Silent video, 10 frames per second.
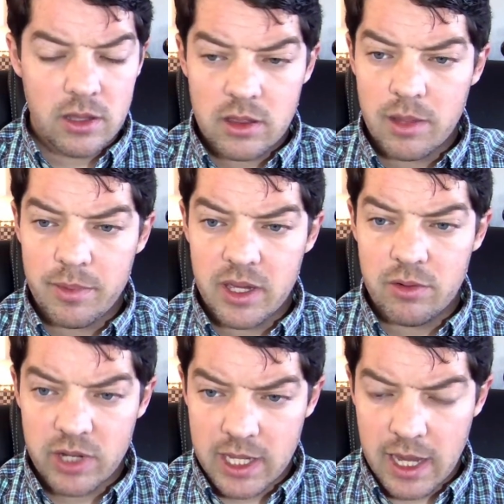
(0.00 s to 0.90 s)
Let me
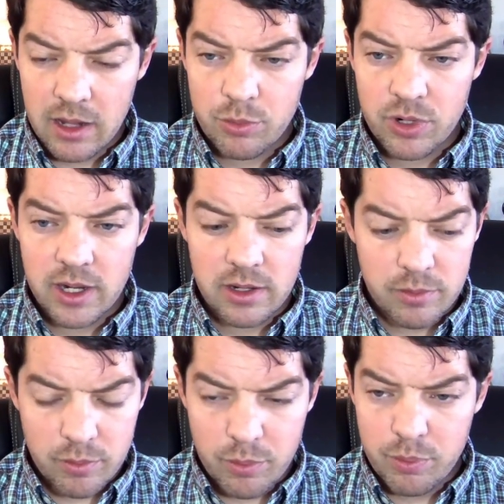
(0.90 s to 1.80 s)
recalibrate,
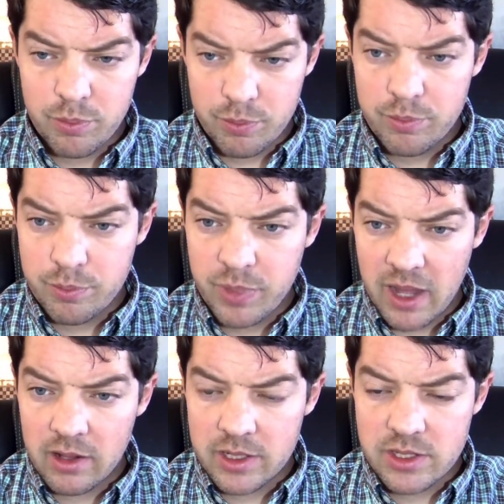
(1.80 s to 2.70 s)

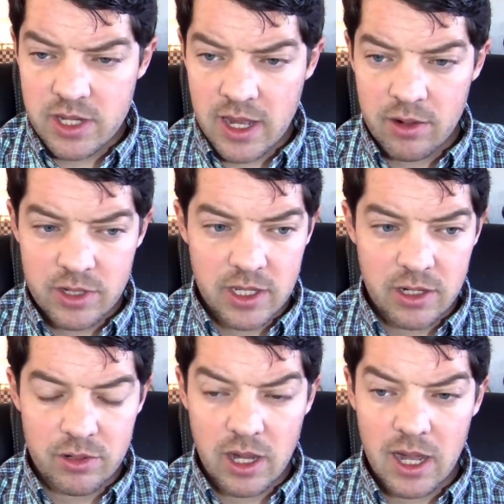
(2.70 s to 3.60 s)
balance out,
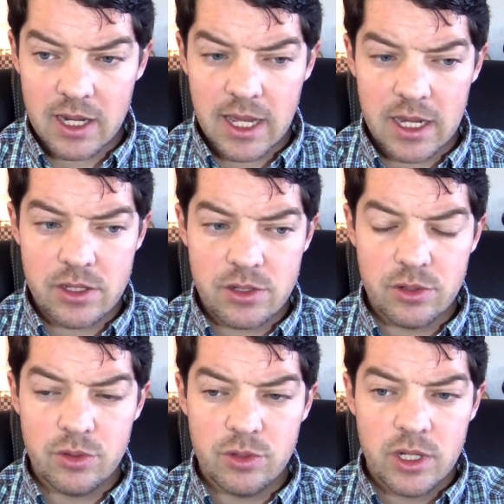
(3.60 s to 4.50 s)
not get
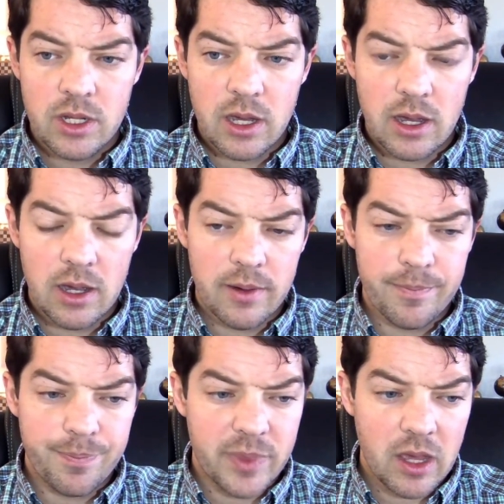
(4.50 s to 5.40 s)
too
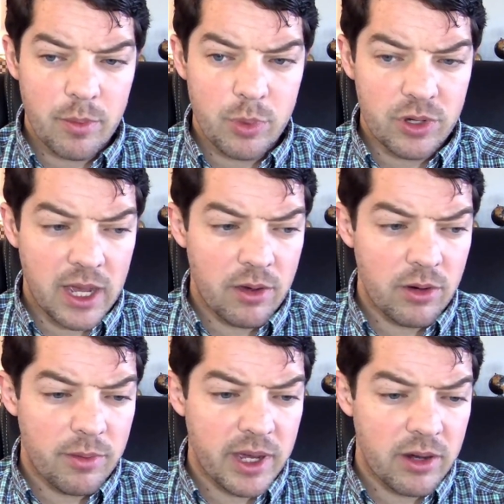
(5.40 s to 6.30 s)
up or down
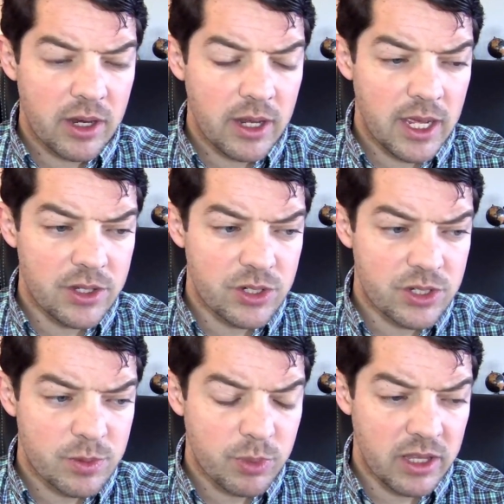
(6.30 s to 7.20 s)
about it, and
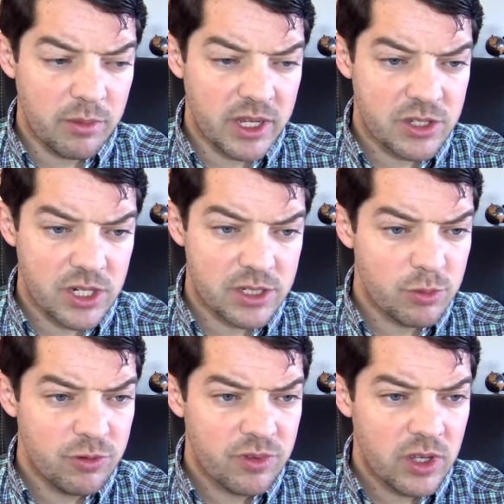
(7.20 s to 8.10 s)
just play the best chess
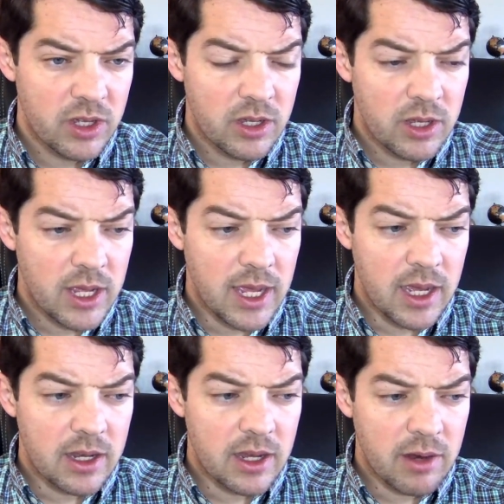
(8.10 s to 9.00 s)
move.
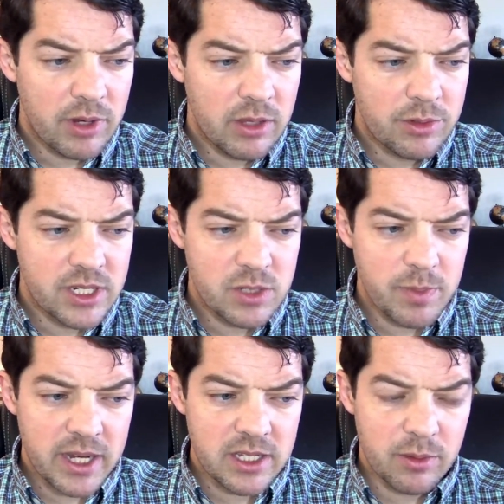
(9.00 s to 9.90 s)
And I really was
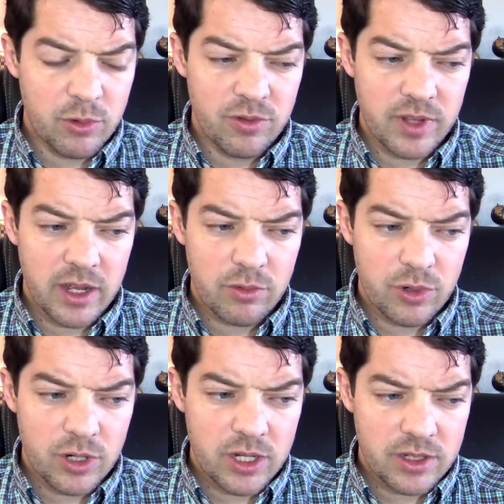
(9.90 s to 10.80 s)
expecting a move like
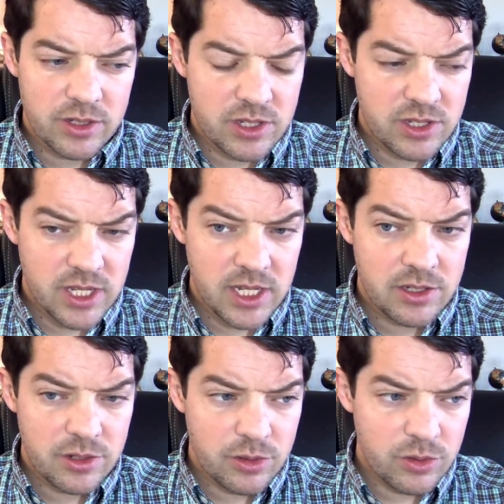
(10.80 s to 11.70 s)
rook
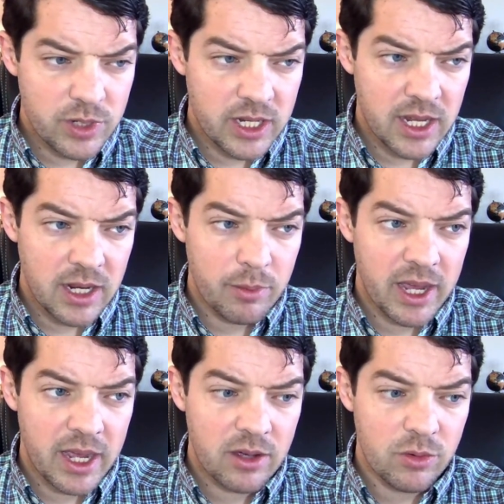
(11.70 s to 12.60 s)
c2 and getting
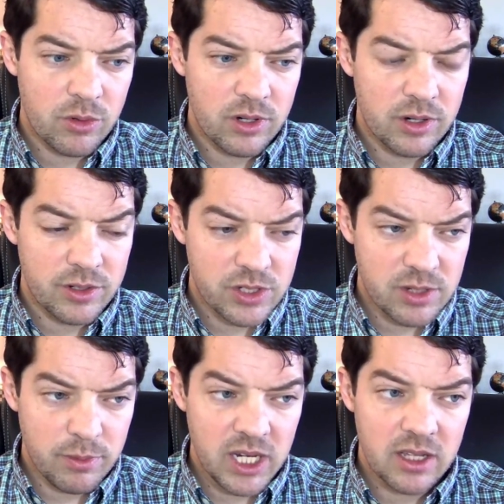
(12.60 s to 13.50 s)
back, or just
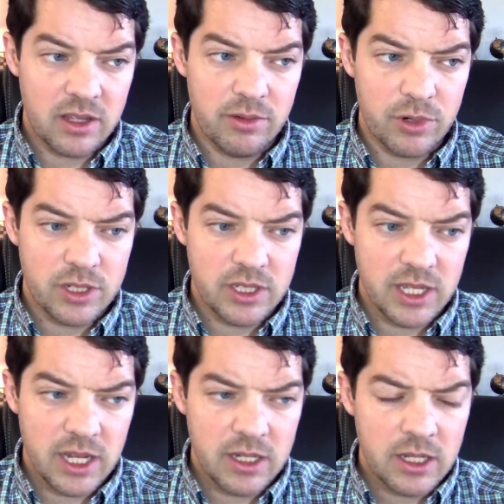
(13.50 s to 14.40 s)
immediately rook
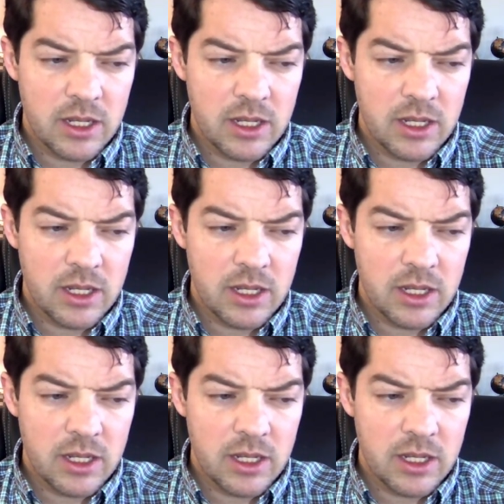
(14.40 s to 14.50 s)
d8.